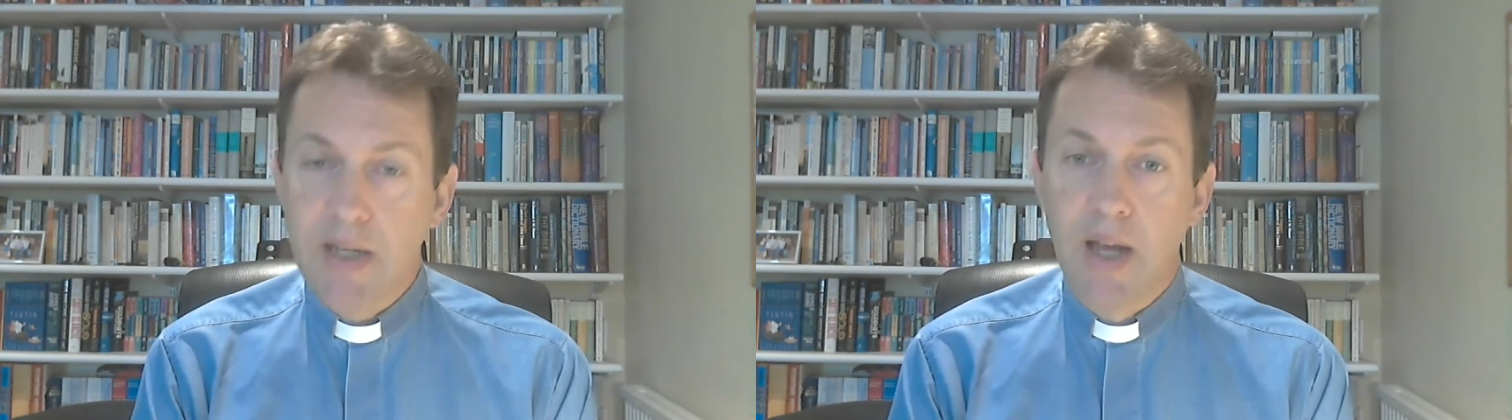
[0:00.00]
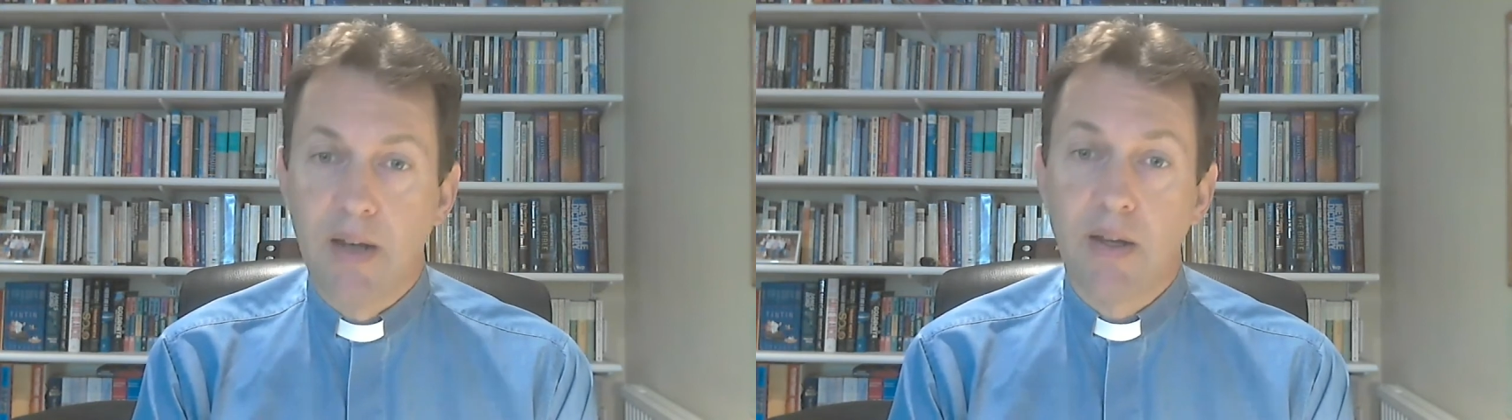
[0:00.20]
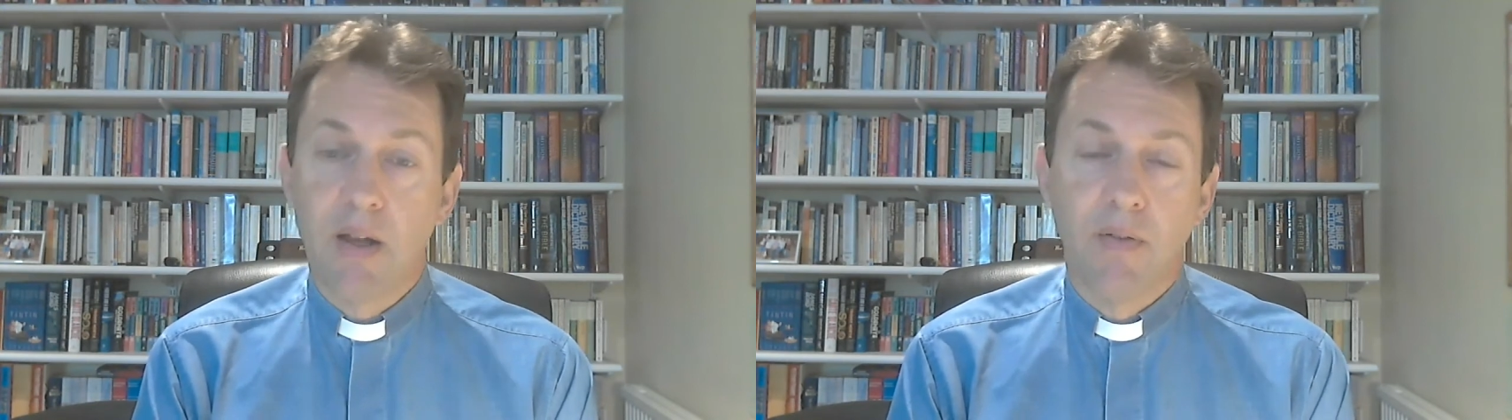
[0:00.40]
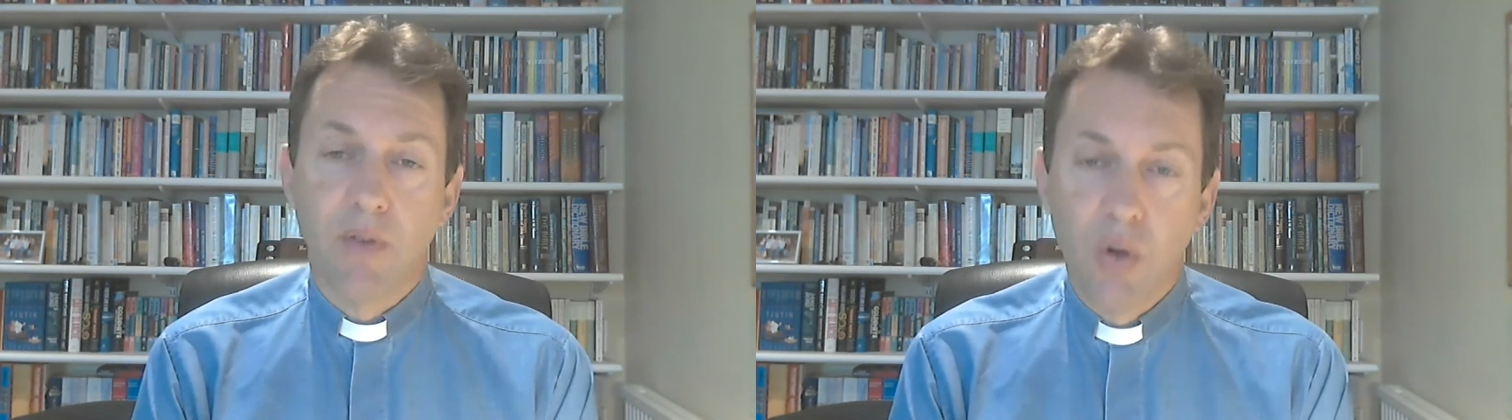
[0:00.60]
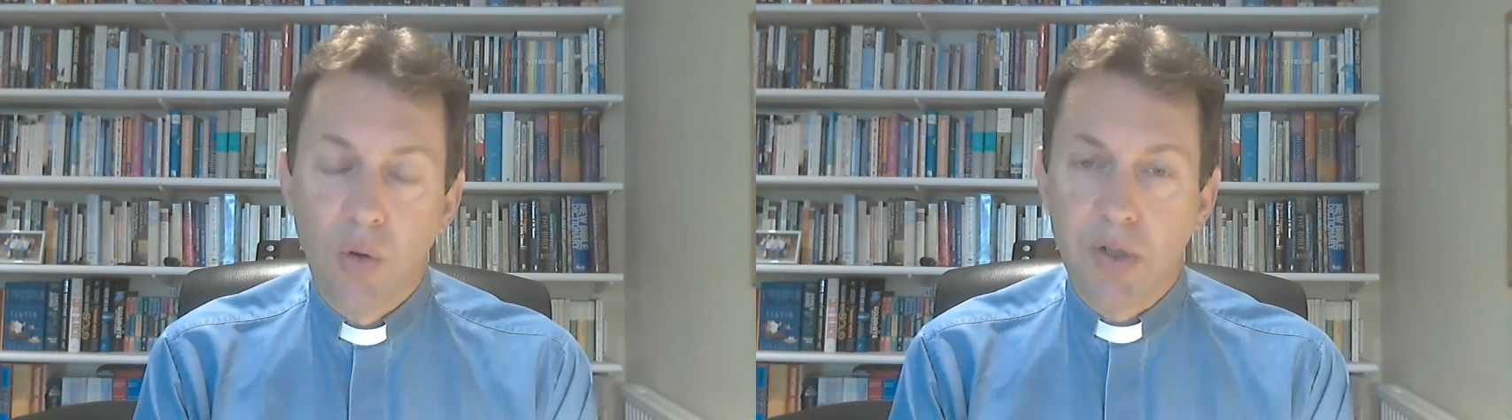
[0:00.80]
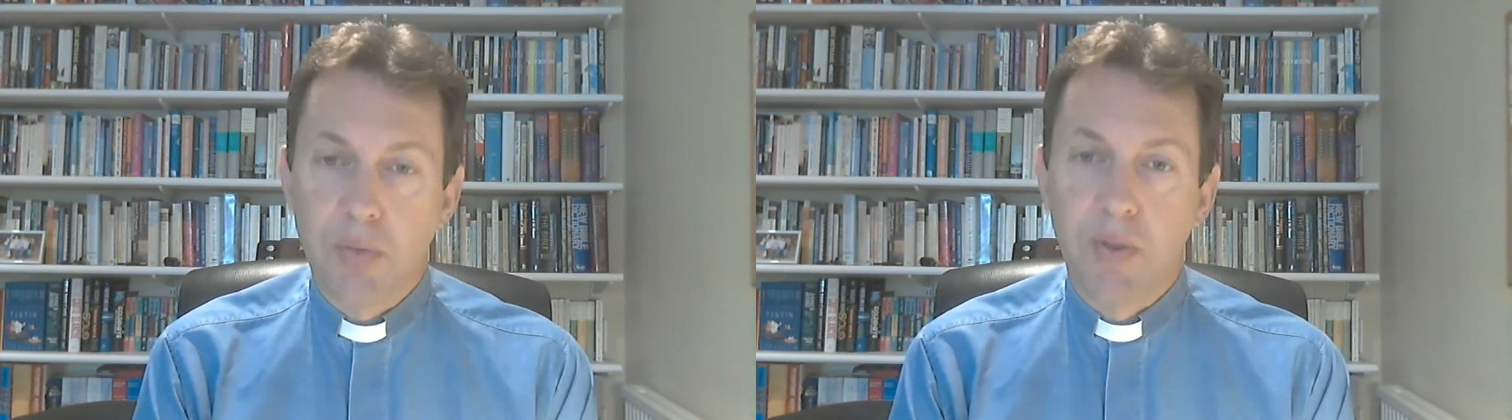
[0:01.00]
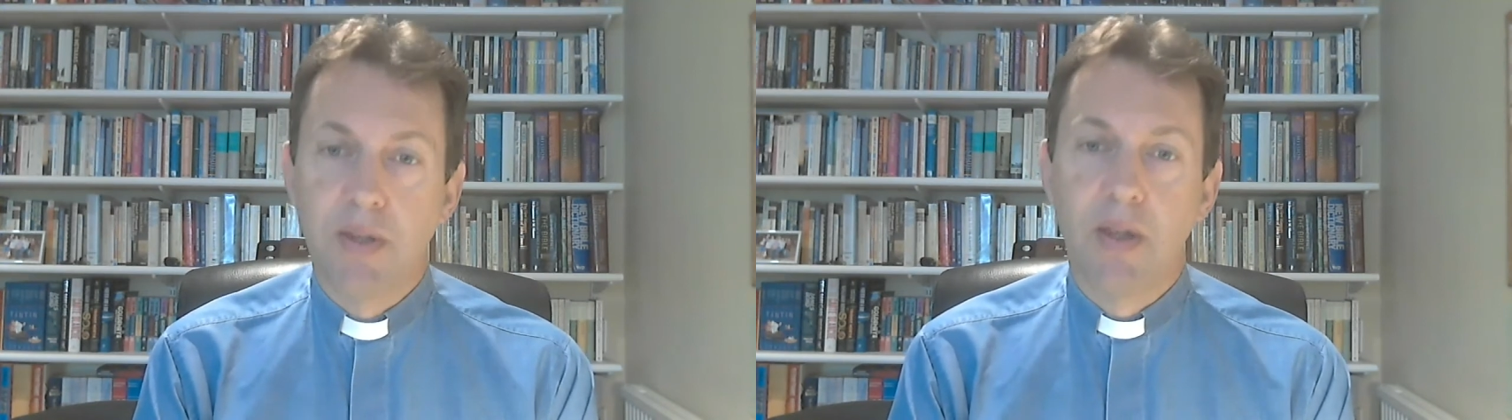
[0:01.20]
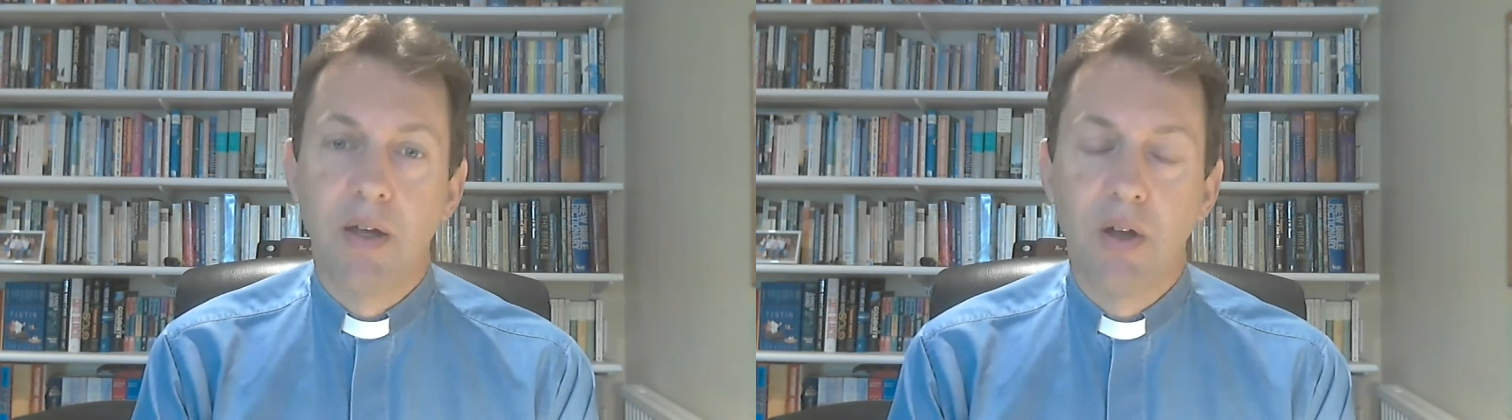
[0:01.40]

And of course, with